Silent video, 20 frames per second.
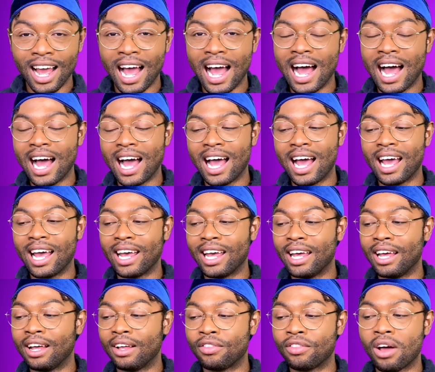
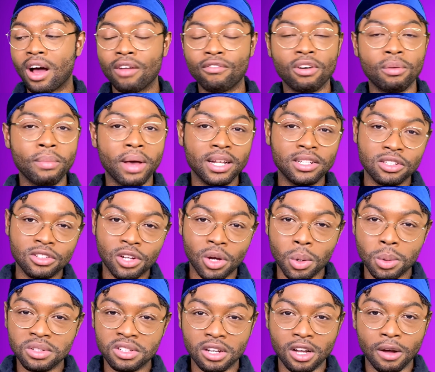I thought from head to toe it
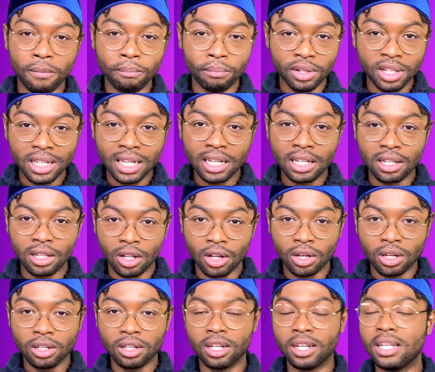was a complete
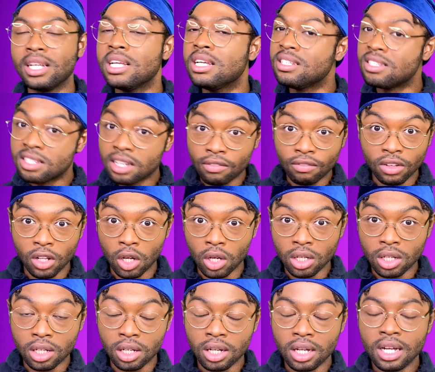look, cohesive
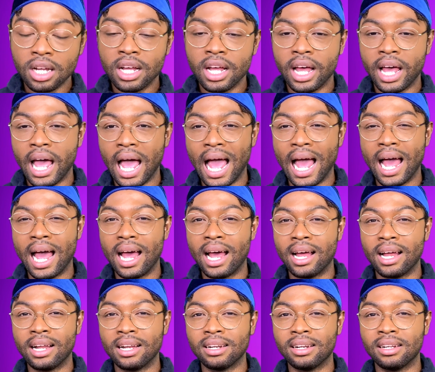look,
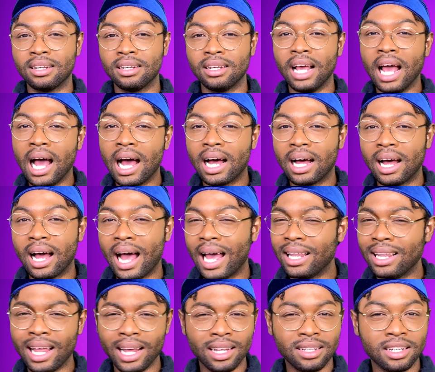and yeah, I
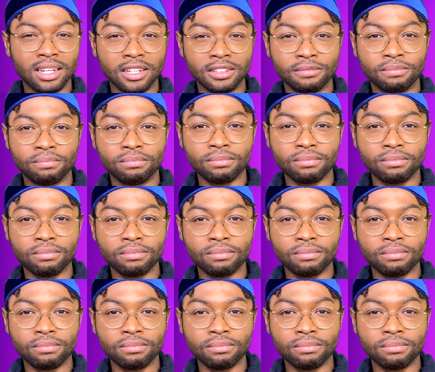liked it.